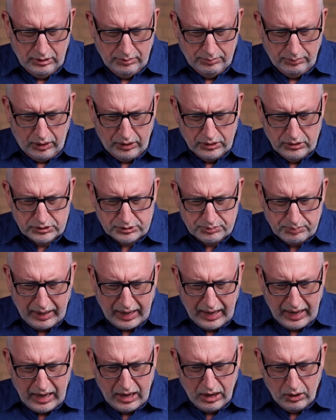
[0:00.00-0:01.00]
by whose
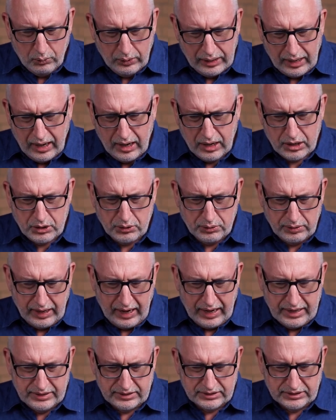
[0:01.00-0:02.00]
power we are
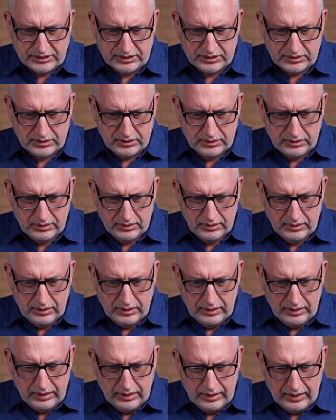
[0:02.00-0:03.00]
created
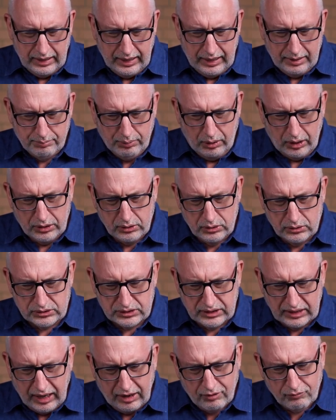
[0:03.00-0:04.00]
and by
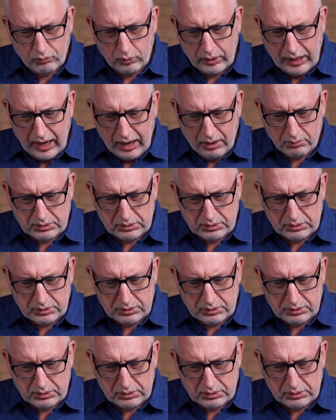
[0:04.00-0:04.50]
whose love we are